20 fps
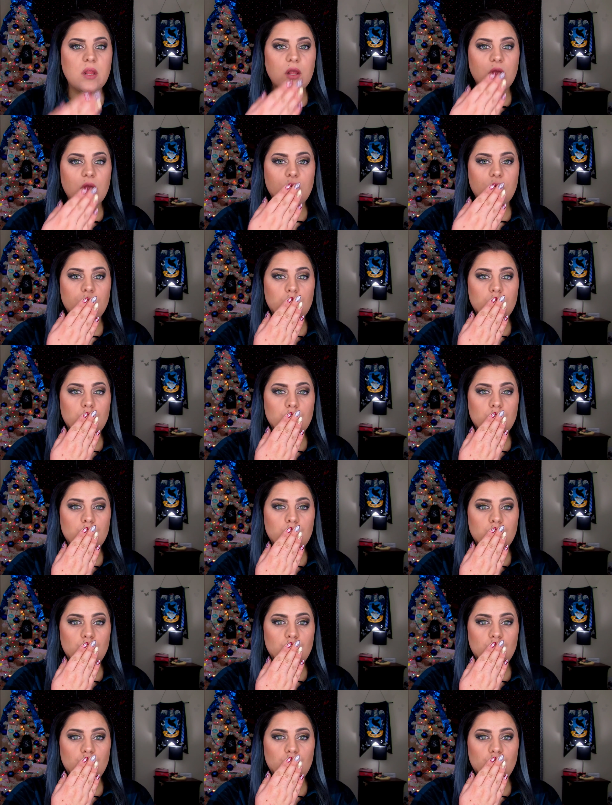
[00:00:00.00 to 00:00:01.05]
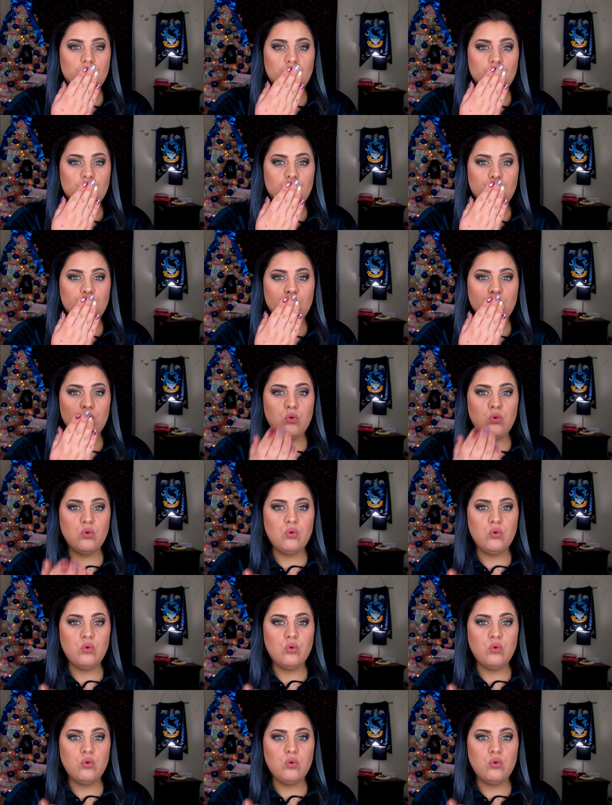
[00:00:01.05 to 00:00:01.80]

[no speech]